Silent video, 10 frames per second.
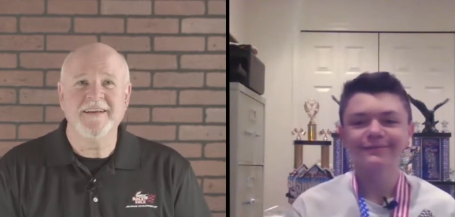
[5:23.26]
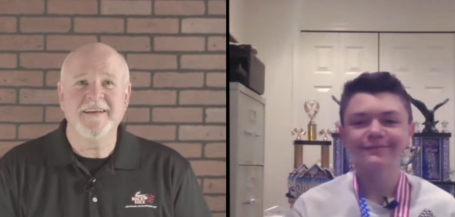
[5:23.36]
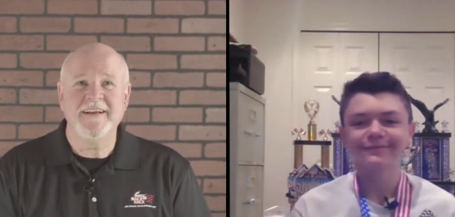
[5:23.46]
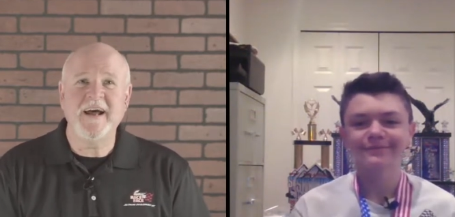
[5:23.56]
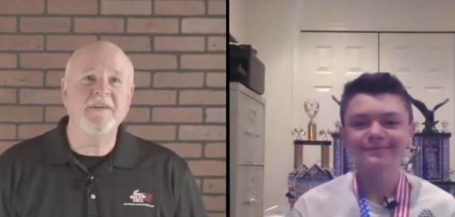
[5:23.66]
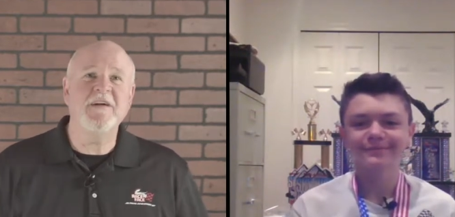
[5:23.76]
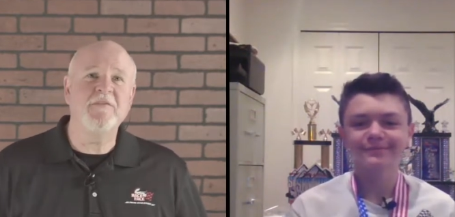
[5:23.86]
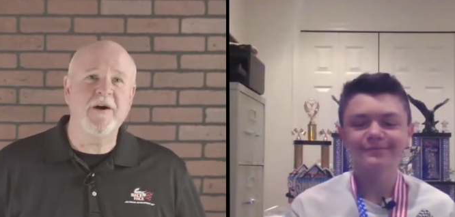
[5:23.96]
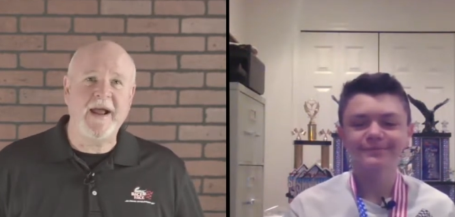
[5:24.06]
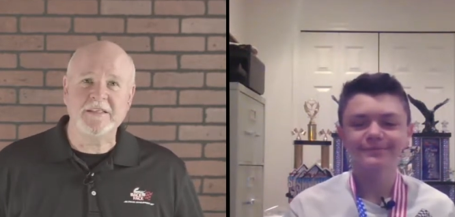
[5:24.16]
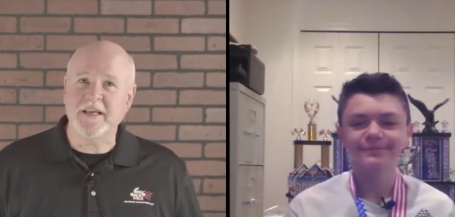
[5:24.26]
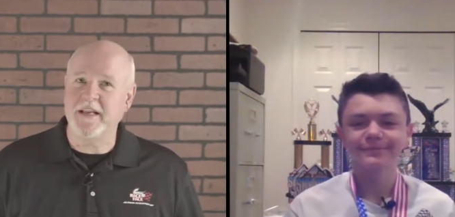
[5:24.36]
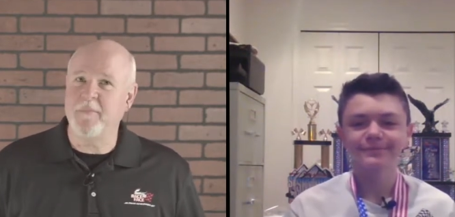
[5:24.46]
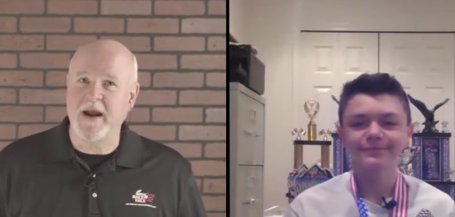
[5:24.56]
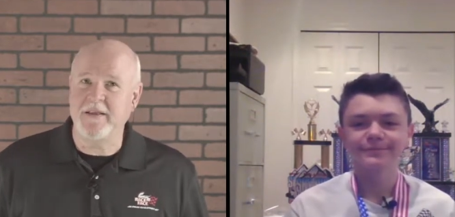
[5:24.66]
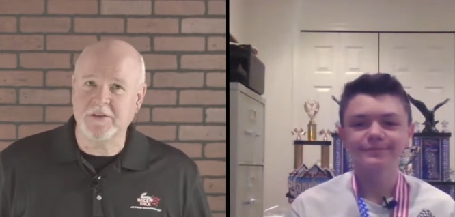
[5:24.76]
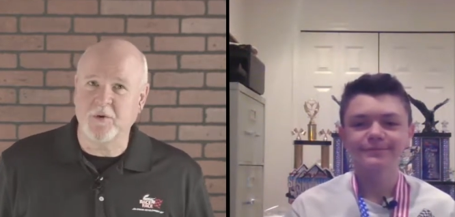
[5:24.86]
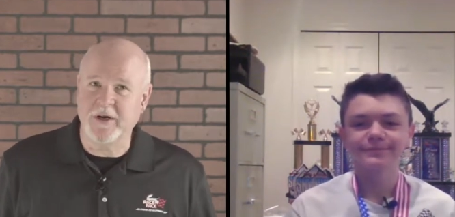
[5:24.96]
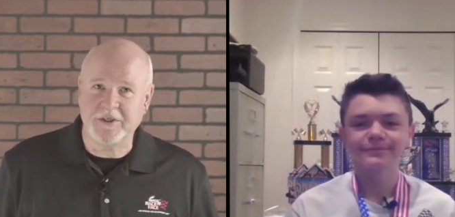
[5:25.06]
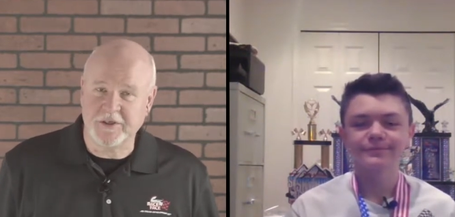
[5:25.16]
Speaker 1: Now, I never ask anybody this
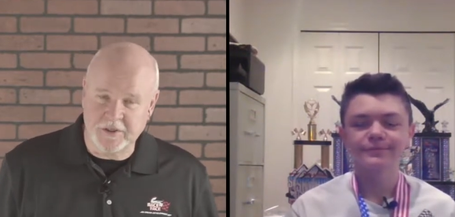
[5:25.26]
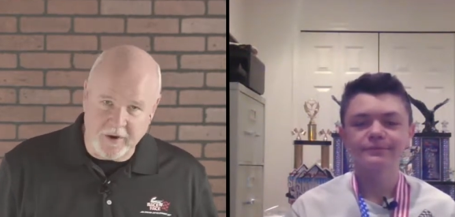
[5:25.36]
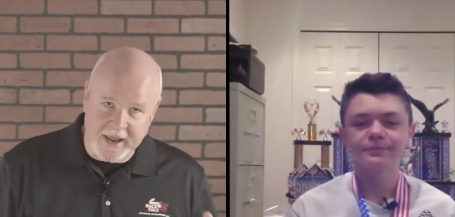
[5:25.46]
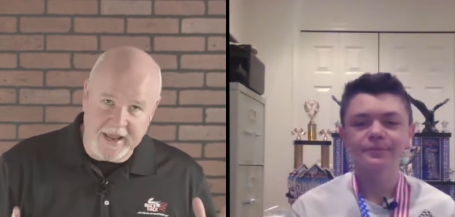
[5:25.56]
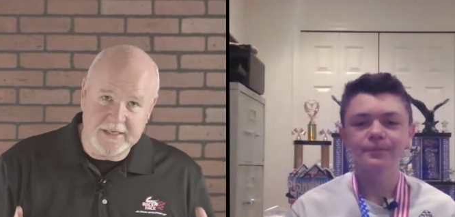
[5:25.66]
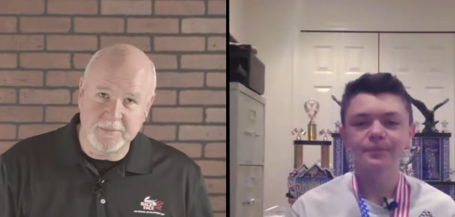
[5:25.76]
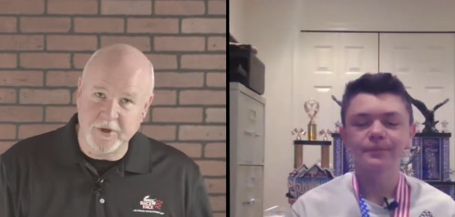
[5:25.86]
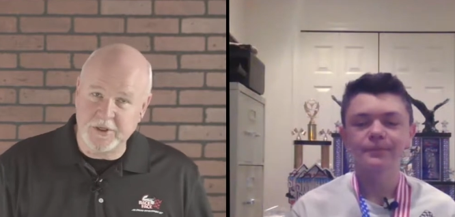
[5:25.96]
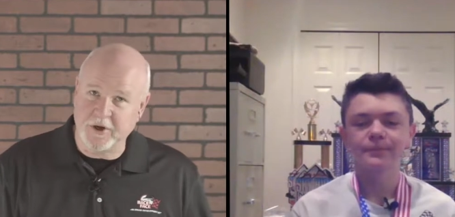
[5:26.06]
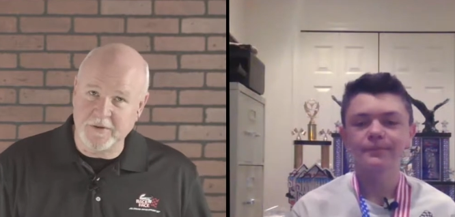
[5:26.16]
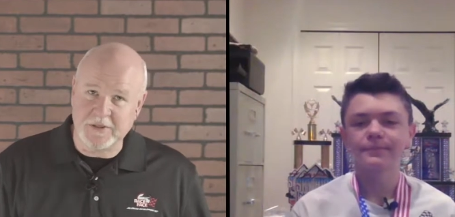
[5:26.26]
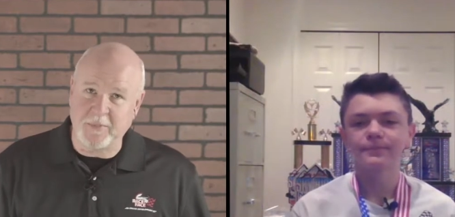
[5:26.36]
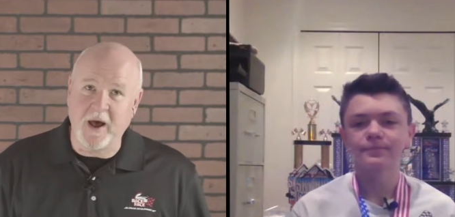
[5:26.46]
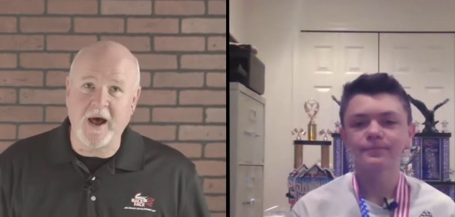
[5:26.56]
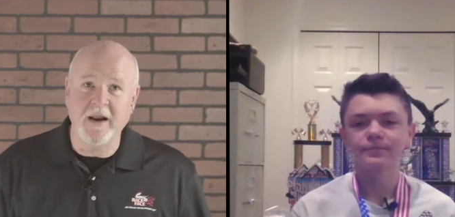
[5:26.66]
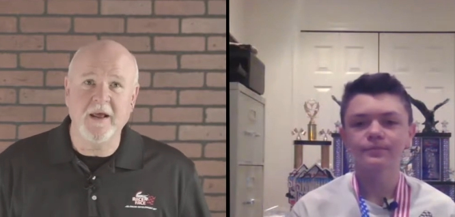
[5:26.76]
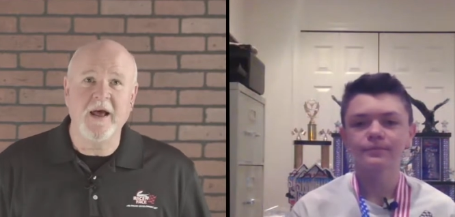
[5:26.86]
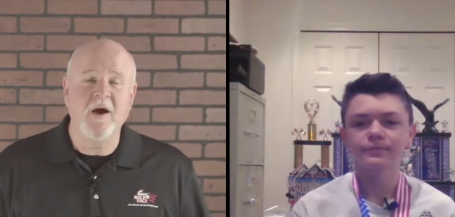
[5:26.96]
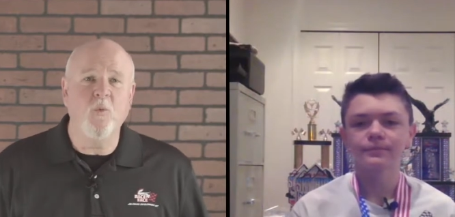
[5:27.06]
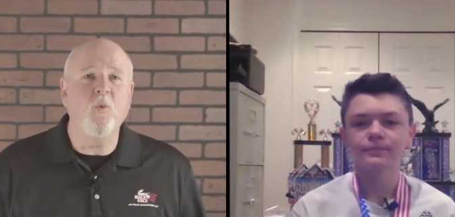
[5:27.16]
question, so I hate to put you on the spot.
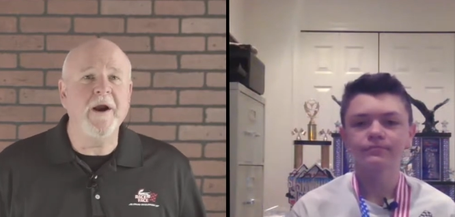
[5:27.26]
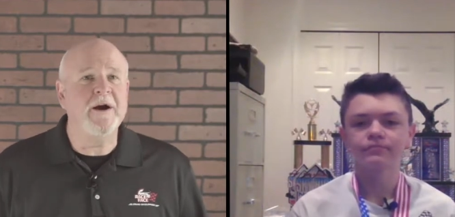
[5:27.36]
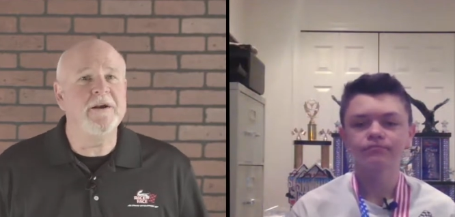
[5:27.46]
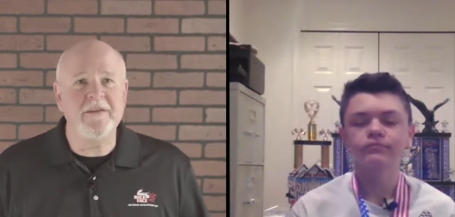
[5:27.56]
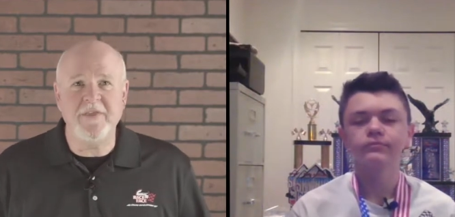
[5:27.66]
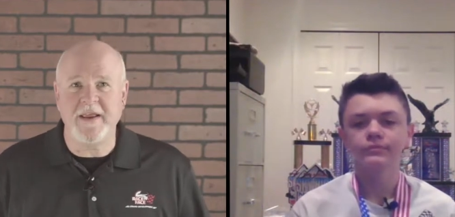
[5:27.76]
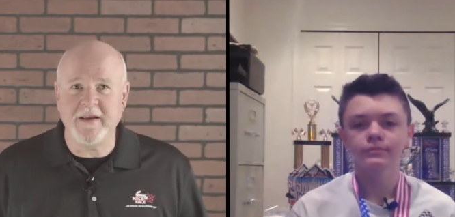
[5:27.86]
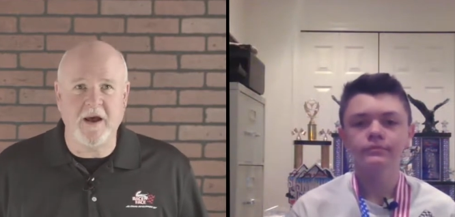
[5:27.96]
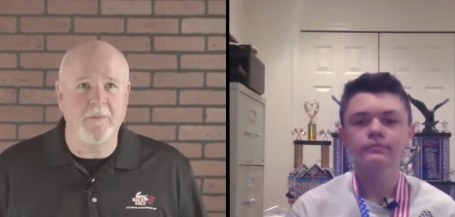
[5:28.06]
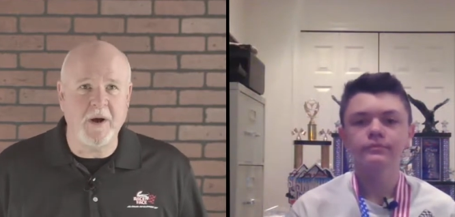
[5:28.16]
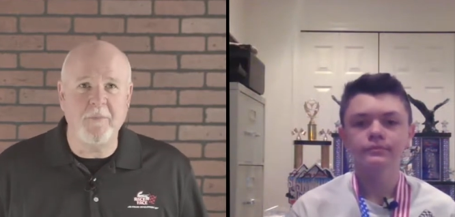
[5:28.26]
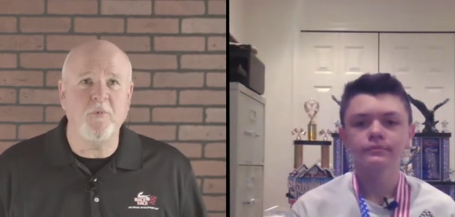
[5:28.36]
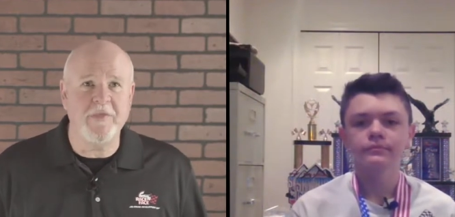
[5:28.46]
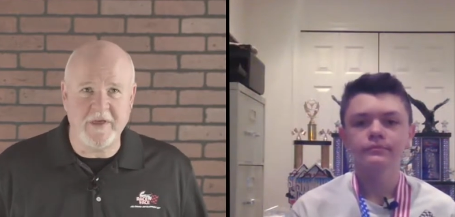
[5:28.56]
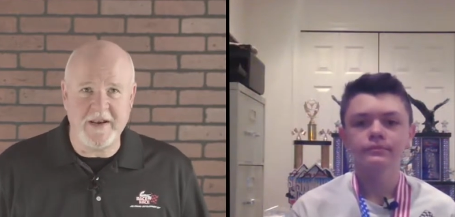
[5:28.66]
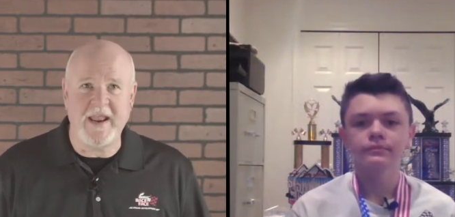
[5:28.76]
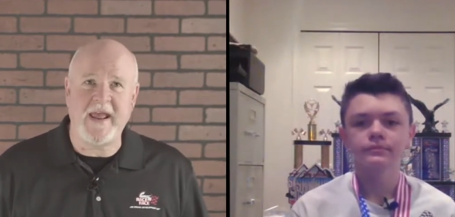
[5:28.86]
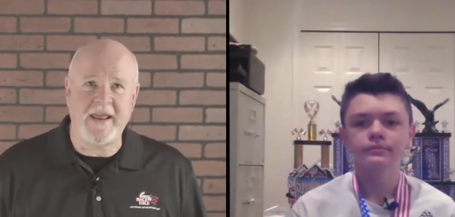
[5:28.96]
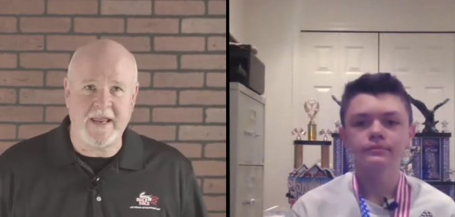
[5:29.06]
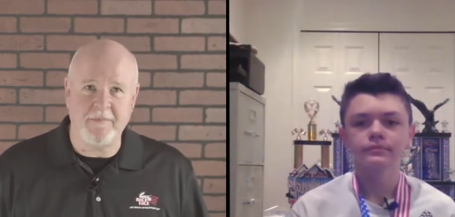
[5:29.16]
Where did they come up with the
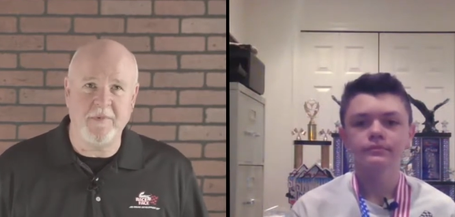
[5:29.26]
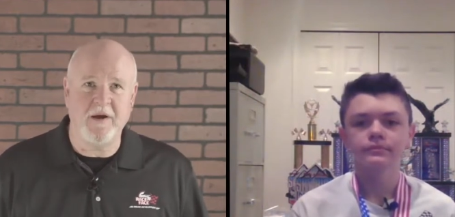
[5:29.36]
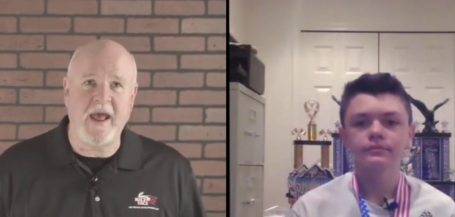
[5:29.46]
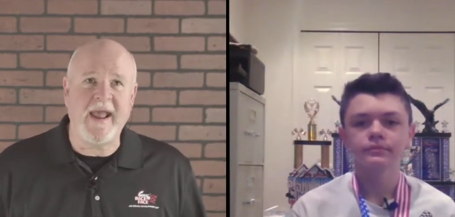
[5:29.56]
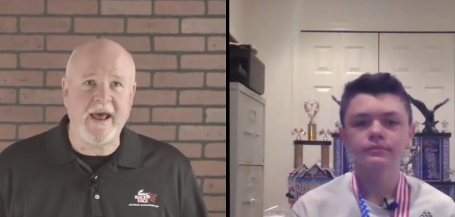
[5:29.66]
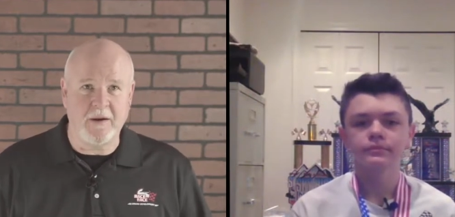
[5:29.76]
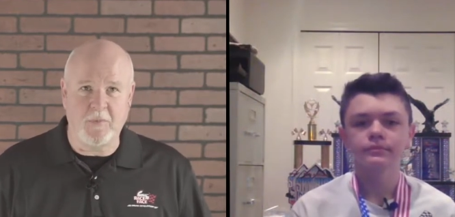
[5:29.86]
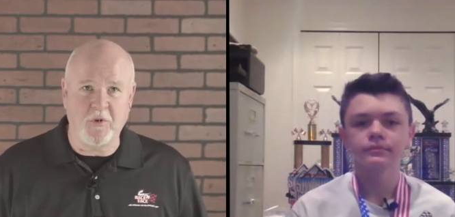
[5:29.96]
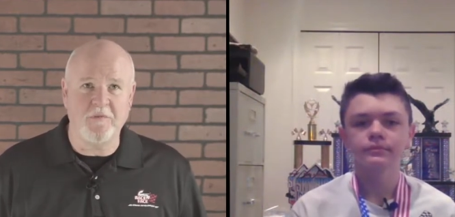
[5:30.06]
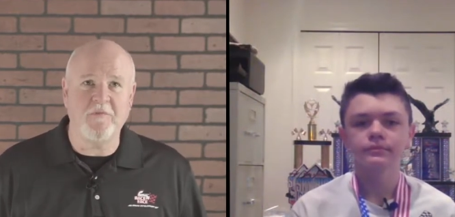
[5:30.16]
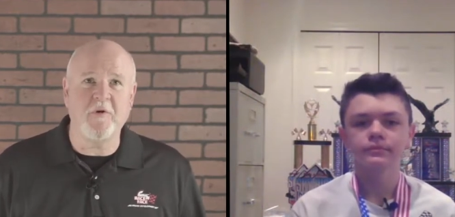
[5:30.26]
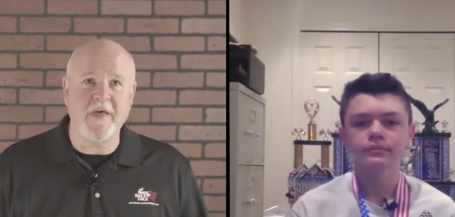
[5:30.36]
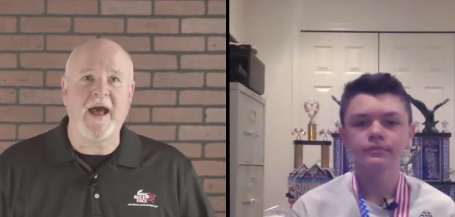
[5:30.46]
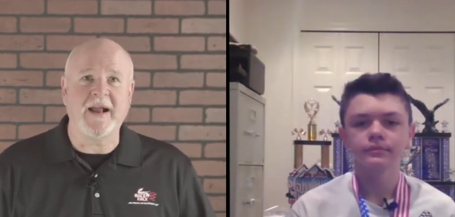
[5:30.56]
name animal for that